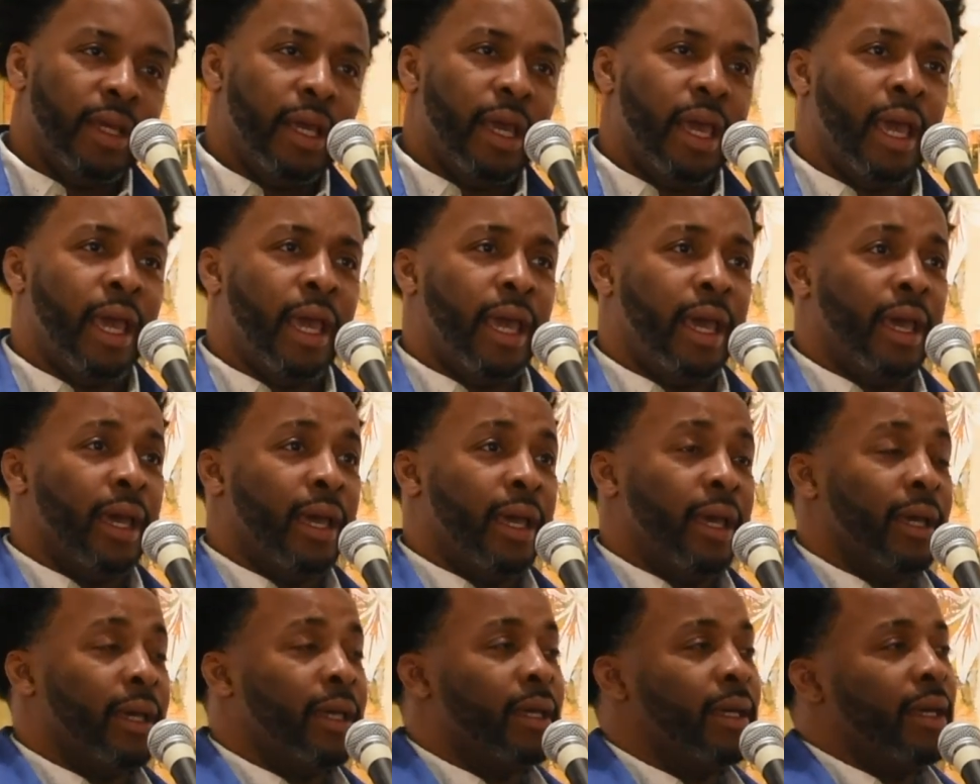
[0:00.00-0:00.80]

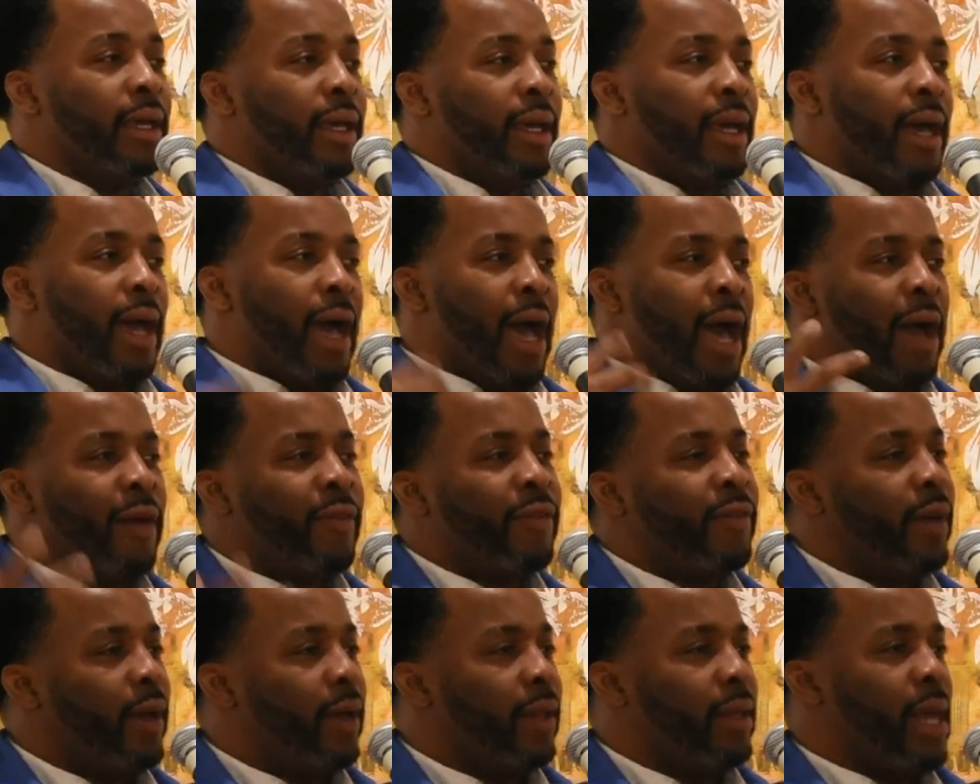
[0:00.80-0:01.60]
and I
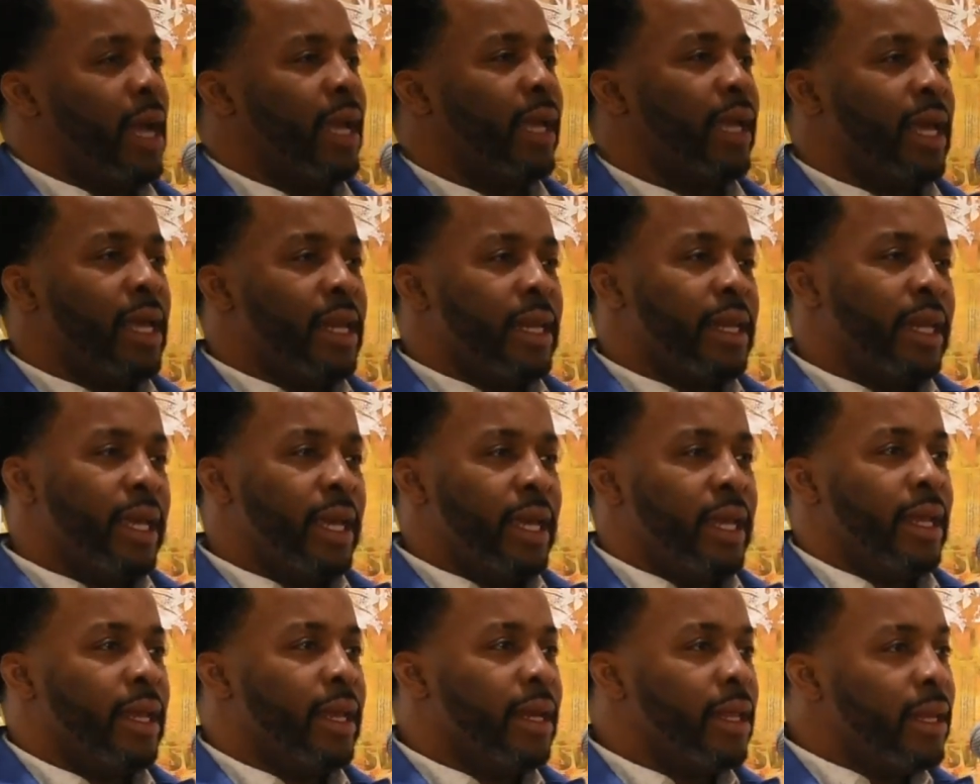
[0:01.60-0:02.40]
felt like it
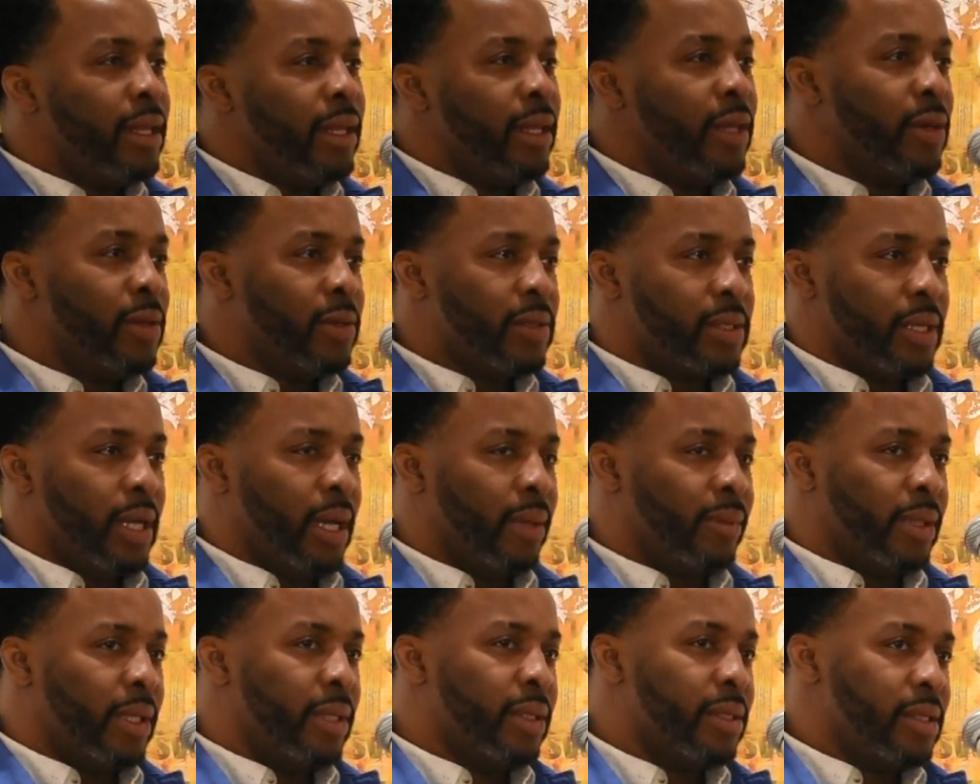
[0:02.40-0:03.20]
needed a little
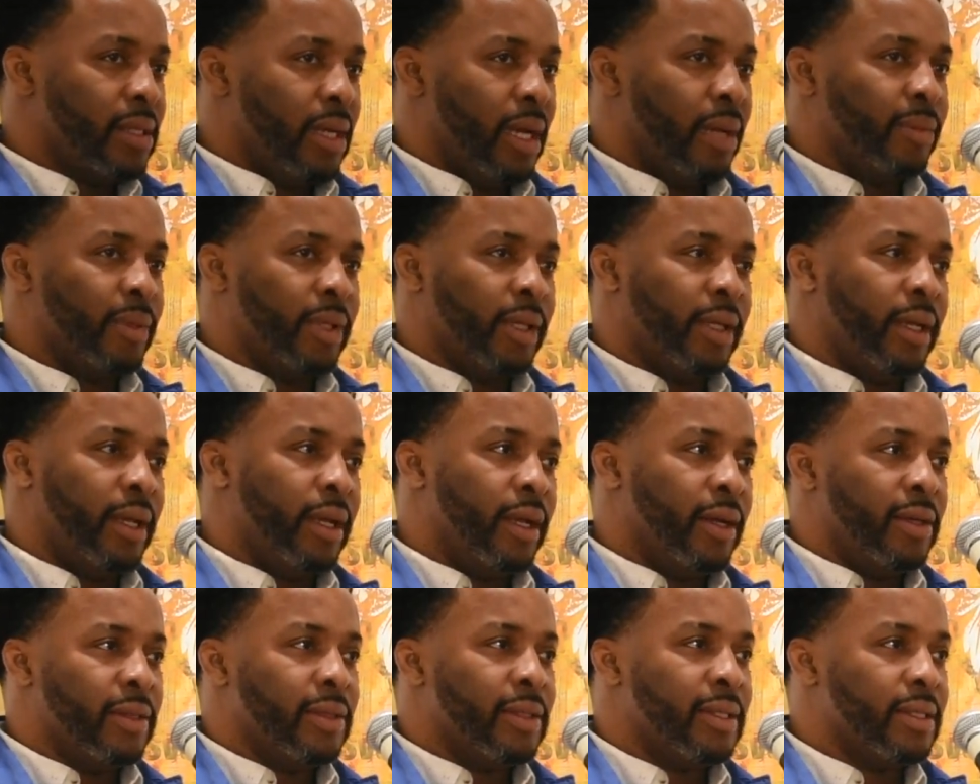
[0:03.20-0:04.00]
something
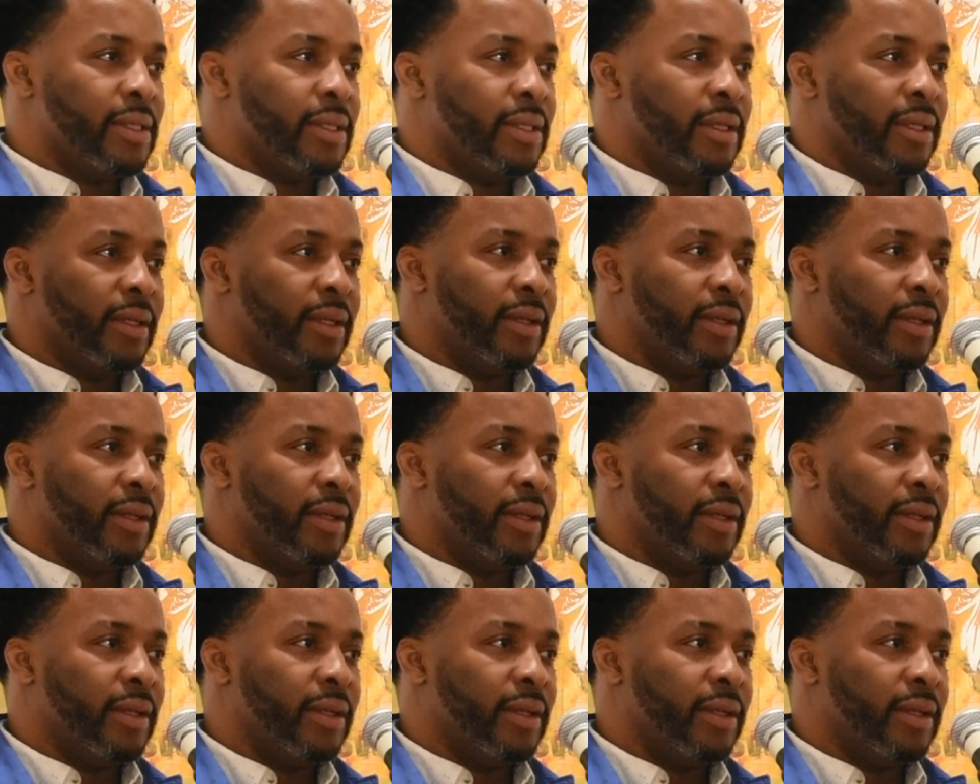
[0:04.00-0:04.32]
else